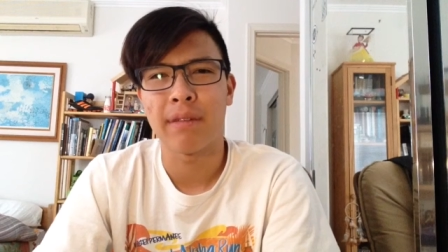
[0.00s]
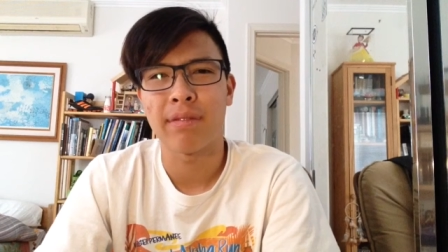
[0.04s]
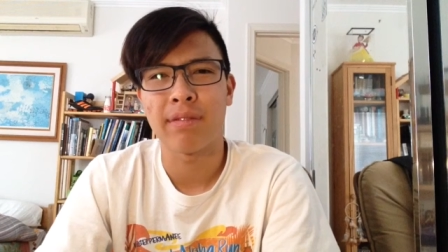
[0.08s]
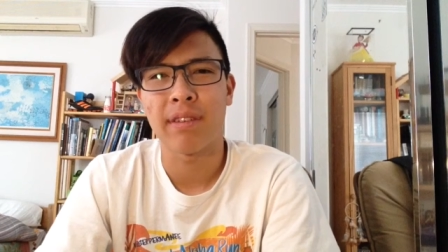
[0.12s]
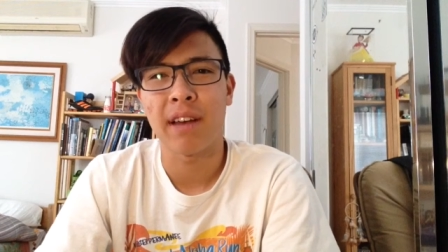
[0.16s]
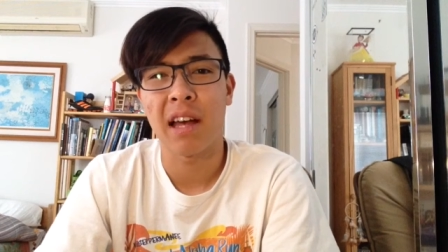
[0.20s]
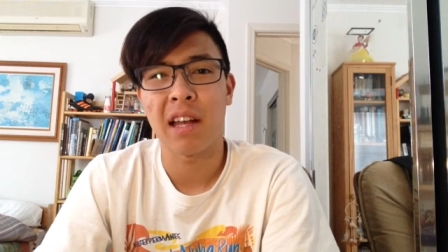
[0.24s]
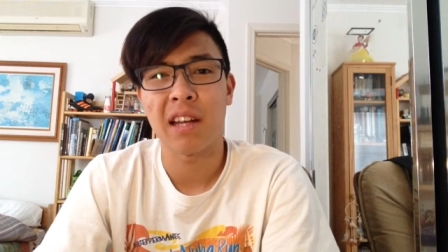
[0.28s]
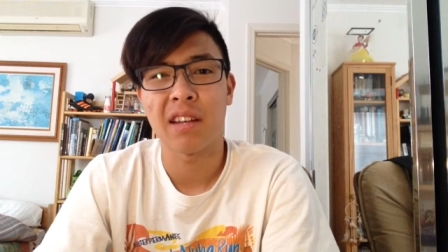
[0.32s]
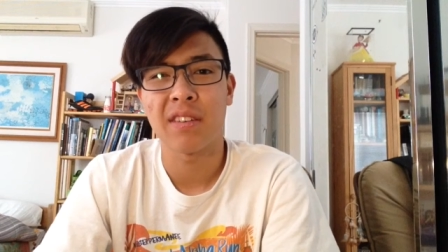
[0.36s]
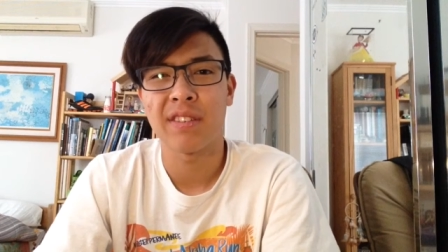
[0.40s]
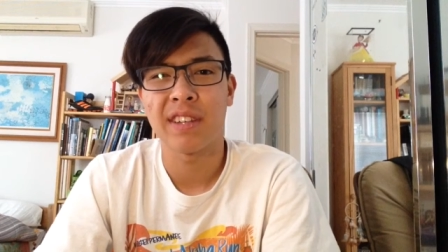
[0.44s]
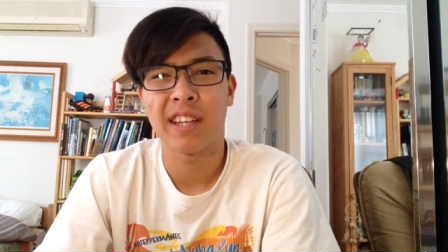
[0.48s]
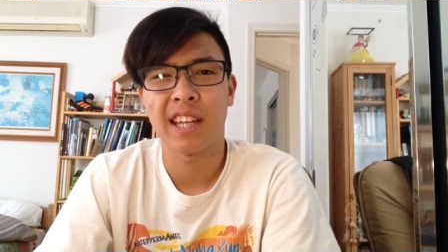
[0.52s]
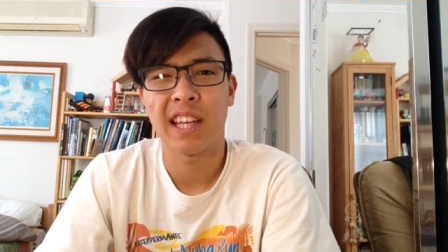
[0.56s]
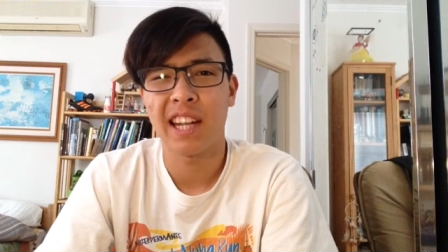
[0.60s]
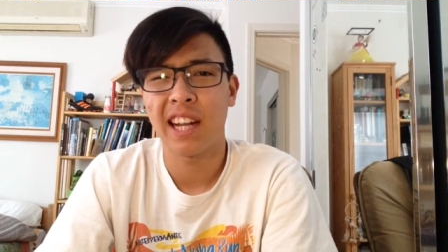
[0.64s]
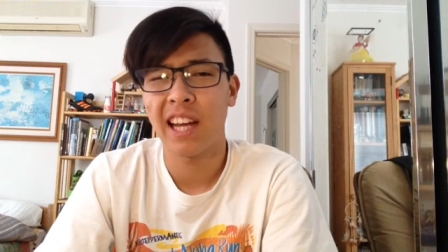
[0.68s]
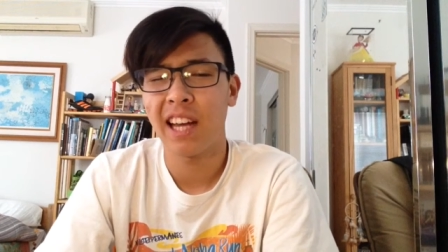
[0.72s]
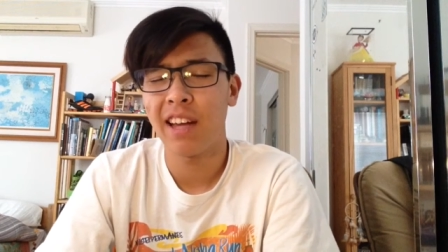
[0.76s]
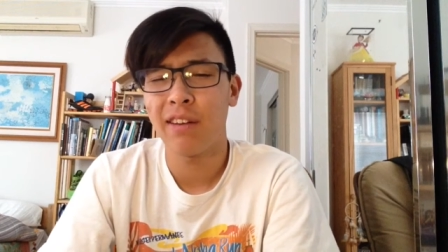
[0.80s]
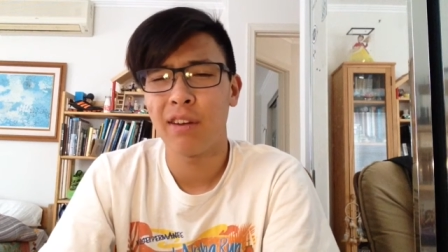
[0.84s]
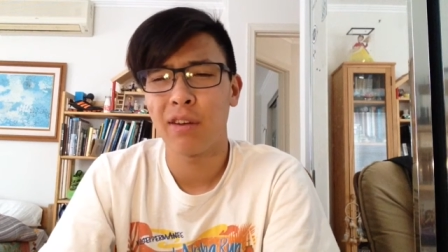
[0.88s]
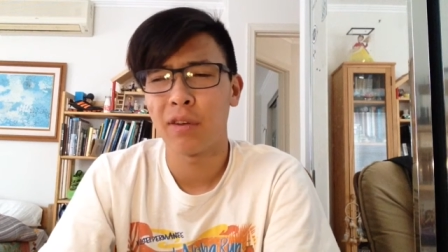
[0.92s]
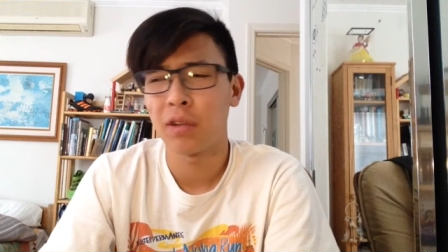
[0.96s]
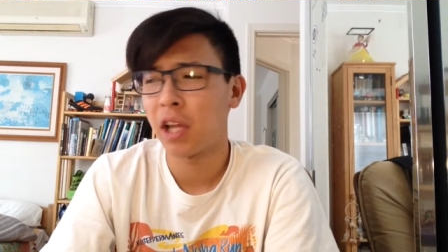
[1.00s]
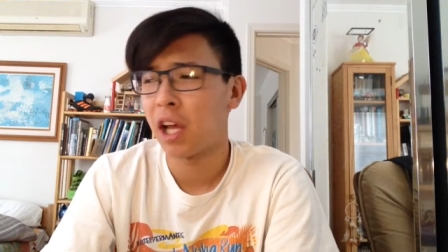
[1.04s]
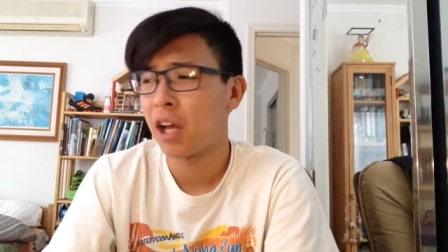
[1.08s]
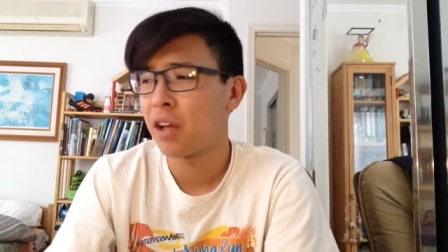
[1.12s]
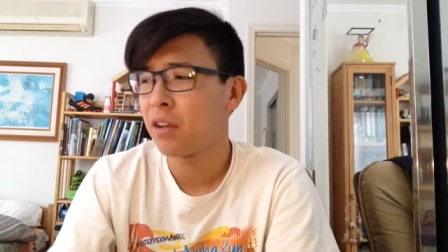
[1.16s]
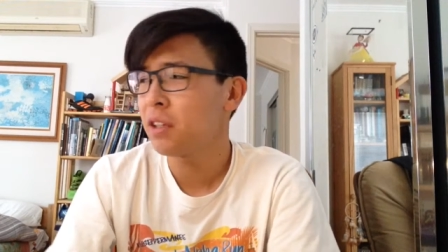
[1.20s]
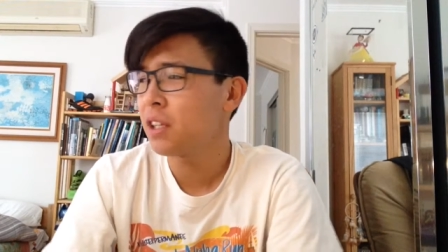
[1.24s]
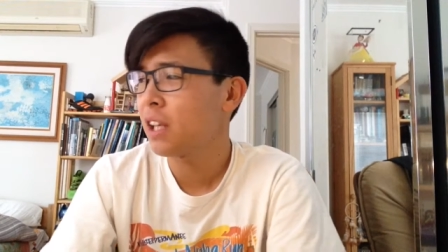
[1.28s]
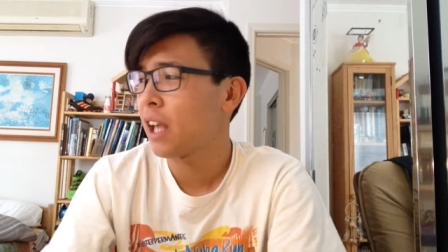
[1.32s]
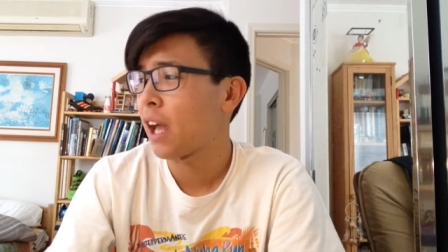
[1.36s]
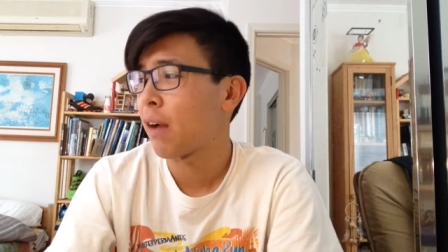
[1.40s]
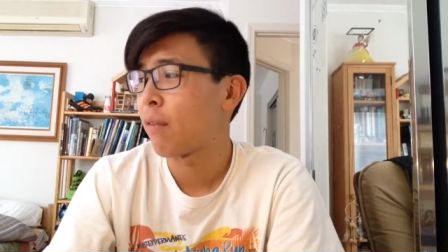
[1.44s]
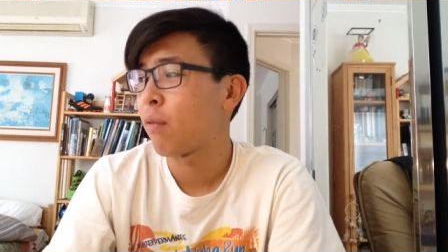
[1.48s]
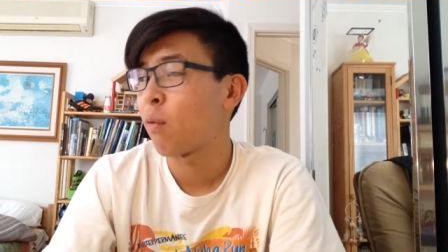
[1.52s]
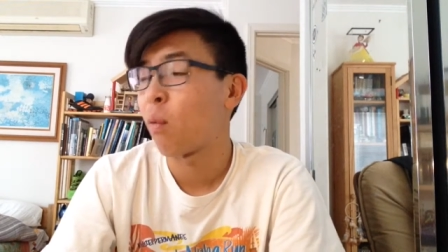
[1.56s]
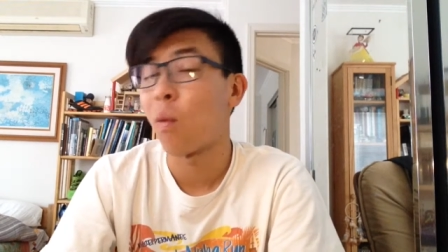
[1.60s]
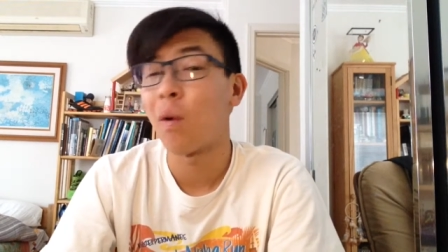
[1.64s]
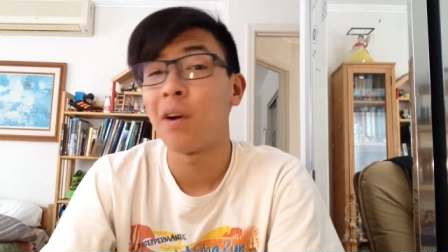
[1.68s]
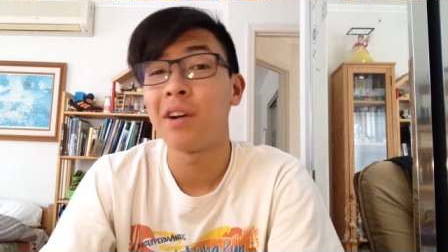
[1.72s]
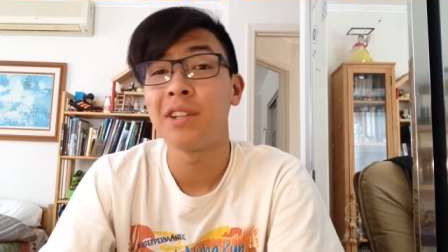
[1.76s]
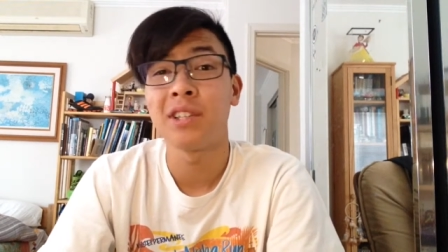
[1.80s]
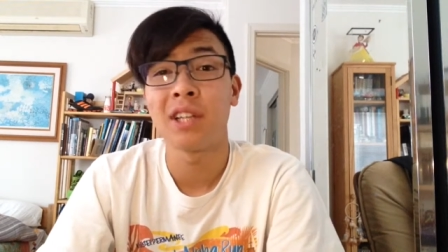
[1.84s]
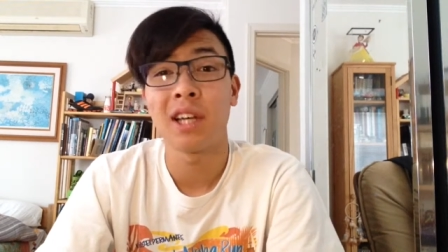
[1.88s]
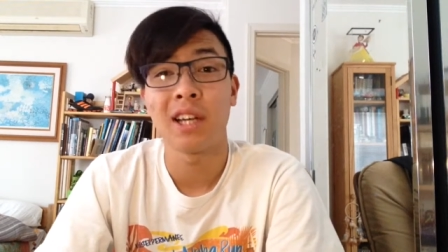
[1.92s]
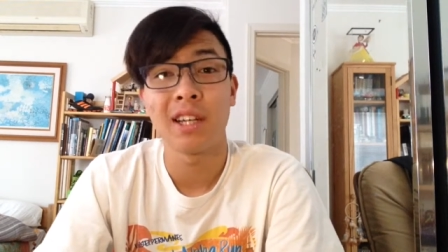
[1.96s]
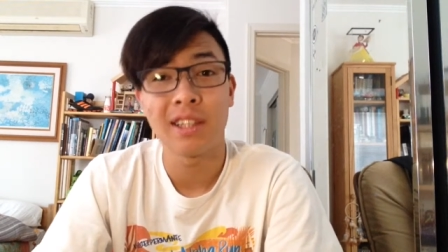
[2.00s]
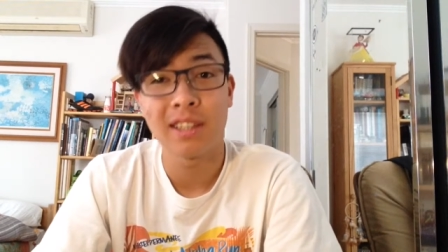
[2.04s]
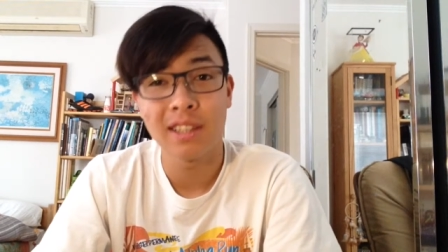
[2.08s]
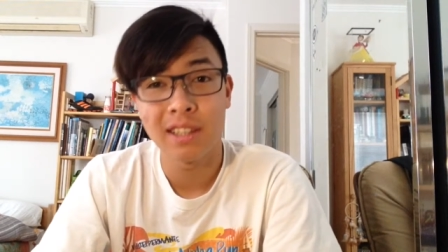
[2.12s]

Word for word: fan of it, and I I only have one